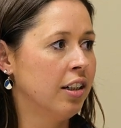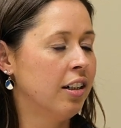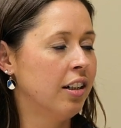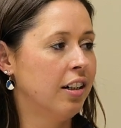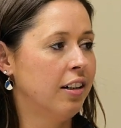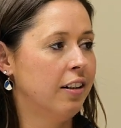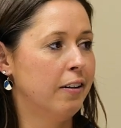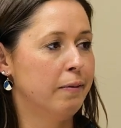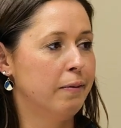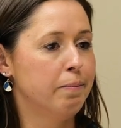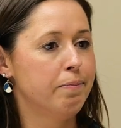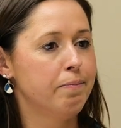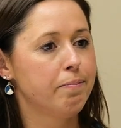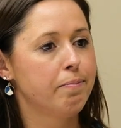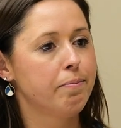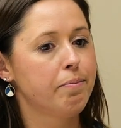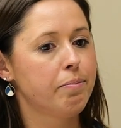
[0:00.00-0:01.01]
And
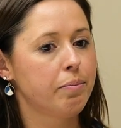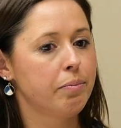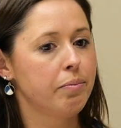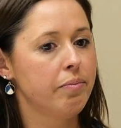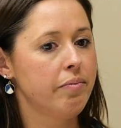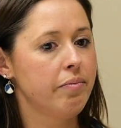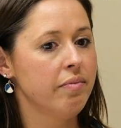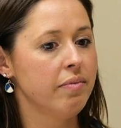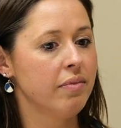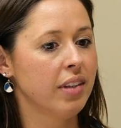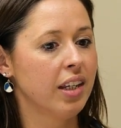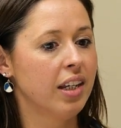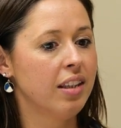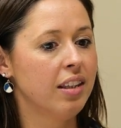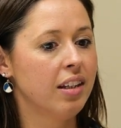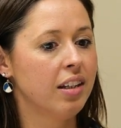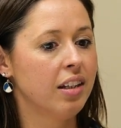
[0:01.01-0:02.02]

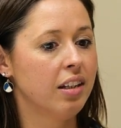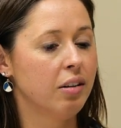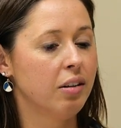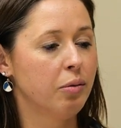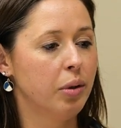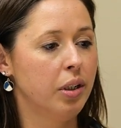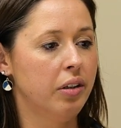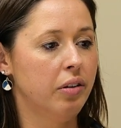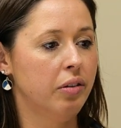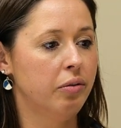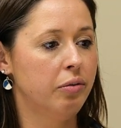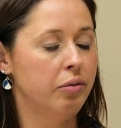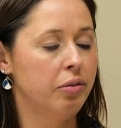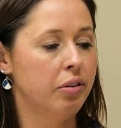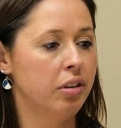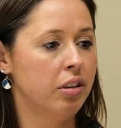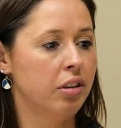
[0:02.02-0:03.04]
then
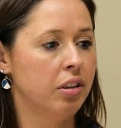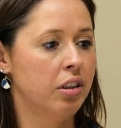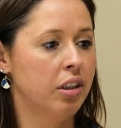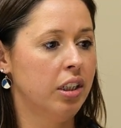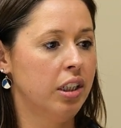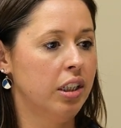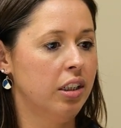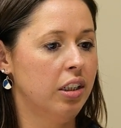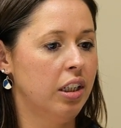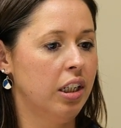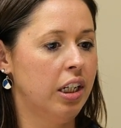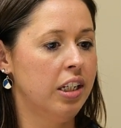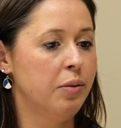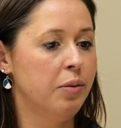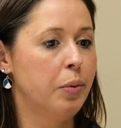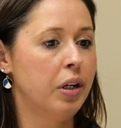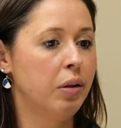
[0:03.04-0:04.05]

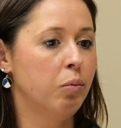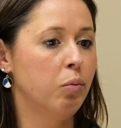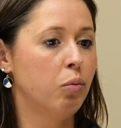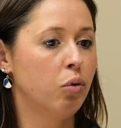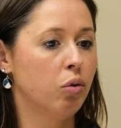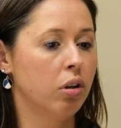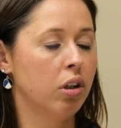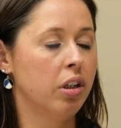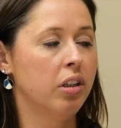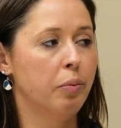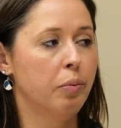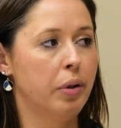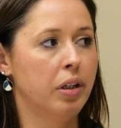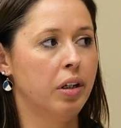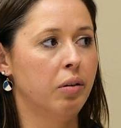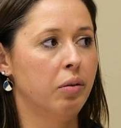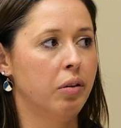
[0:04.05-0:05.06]
he's been more
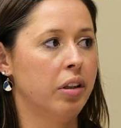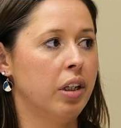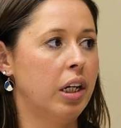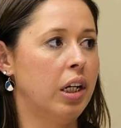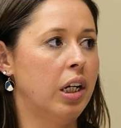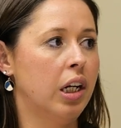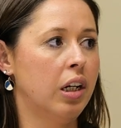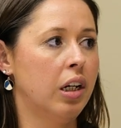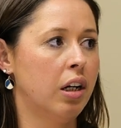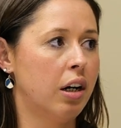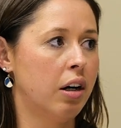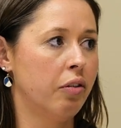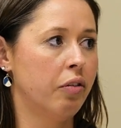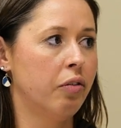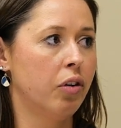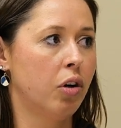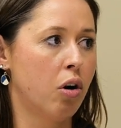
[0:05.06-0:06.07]
independent with getting in and out
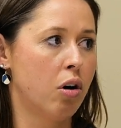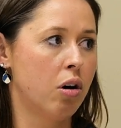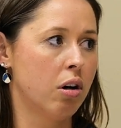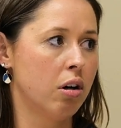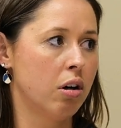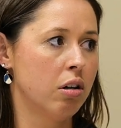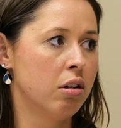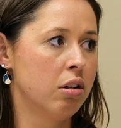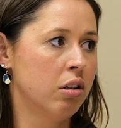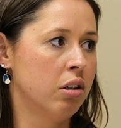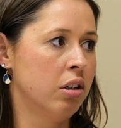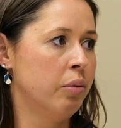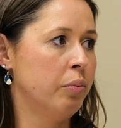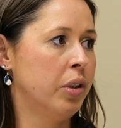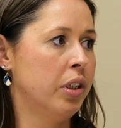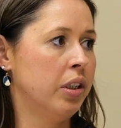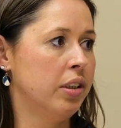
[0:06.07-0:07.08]
of the car,
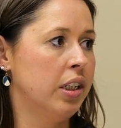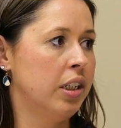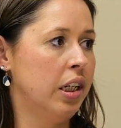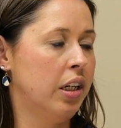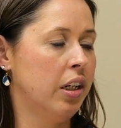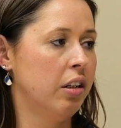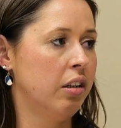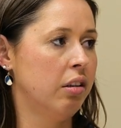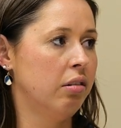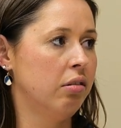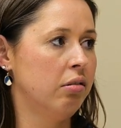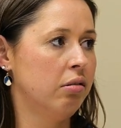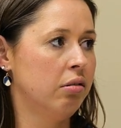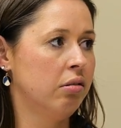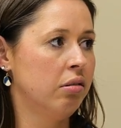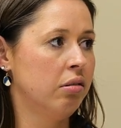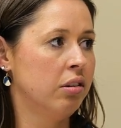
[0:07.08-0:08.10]
because he can
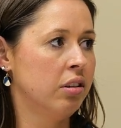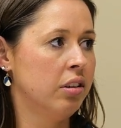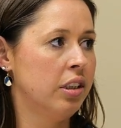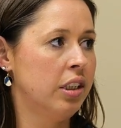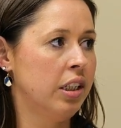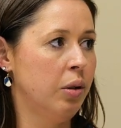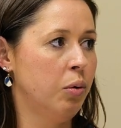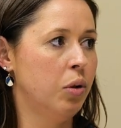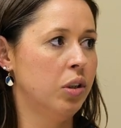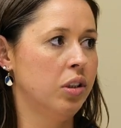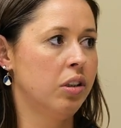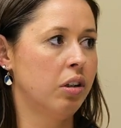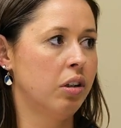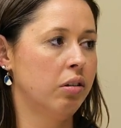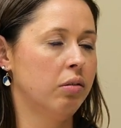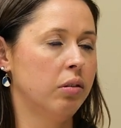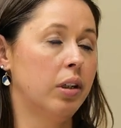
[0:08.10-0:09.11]
see
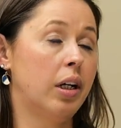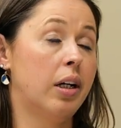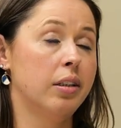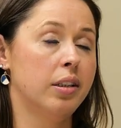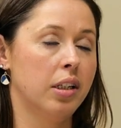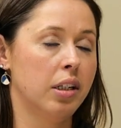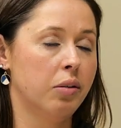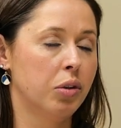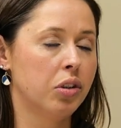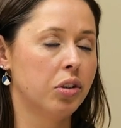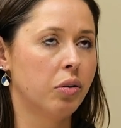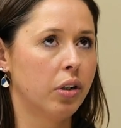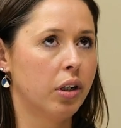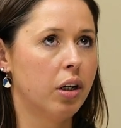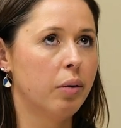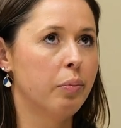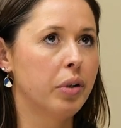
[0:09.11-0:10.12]
not see what's
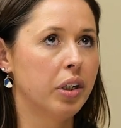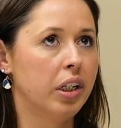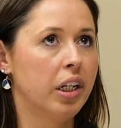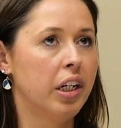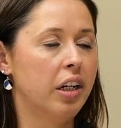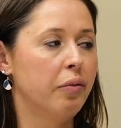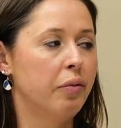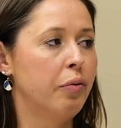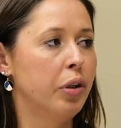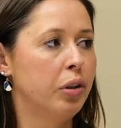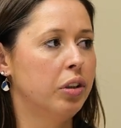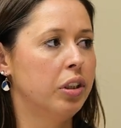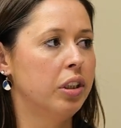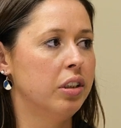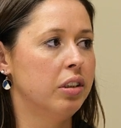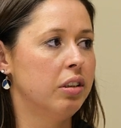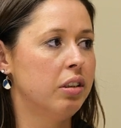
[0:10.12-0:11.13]
going on, but he can feel
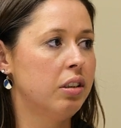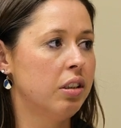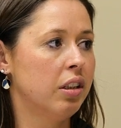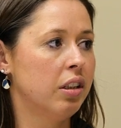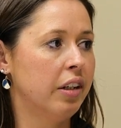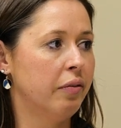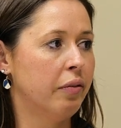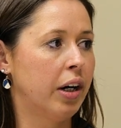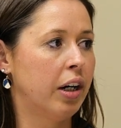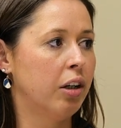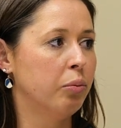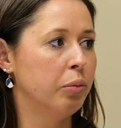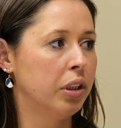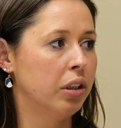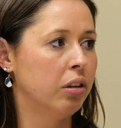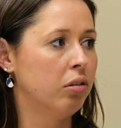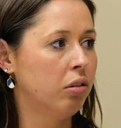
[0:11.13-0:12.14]
his
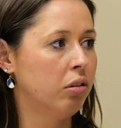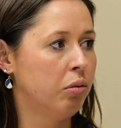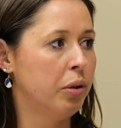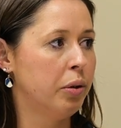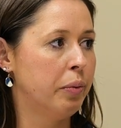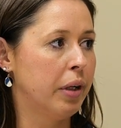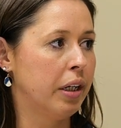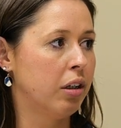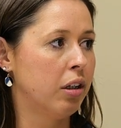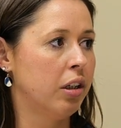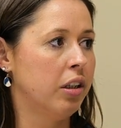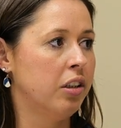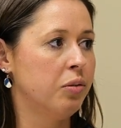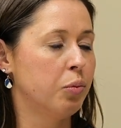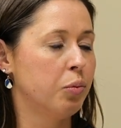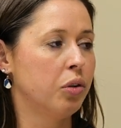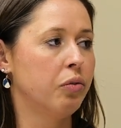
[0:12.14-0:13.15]
environment a little bit better, and
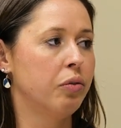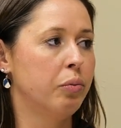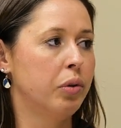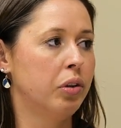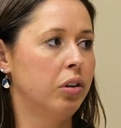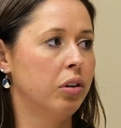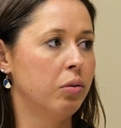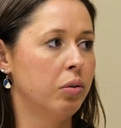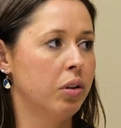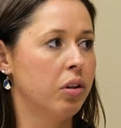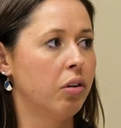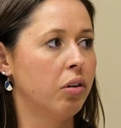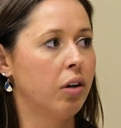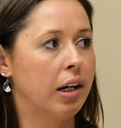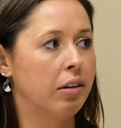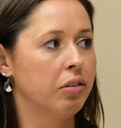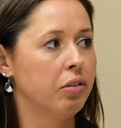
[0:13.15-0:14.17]
he's more familiar with the
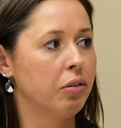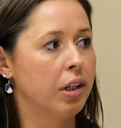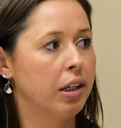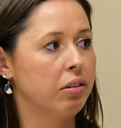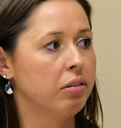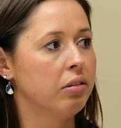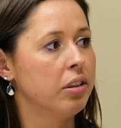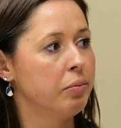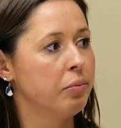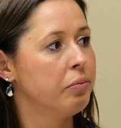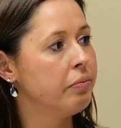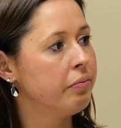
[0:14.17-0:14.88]
ground around him.